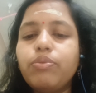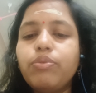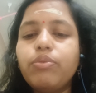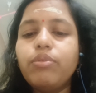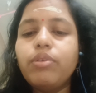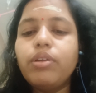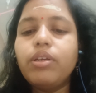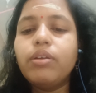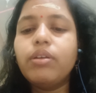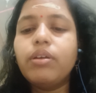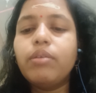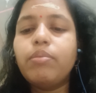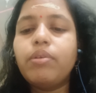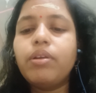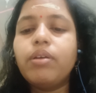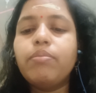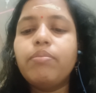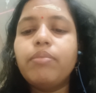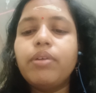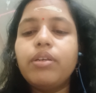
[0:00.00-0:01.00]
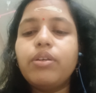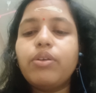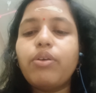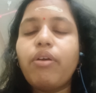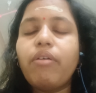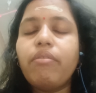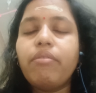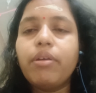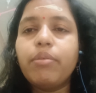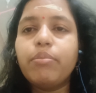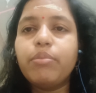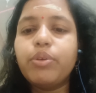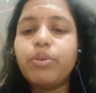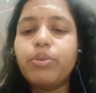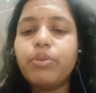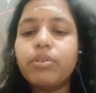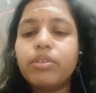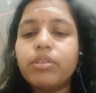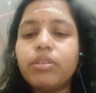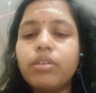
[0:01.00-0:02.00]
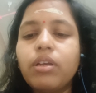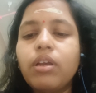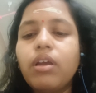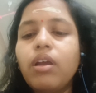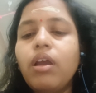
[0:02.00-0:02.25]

full development of embryos.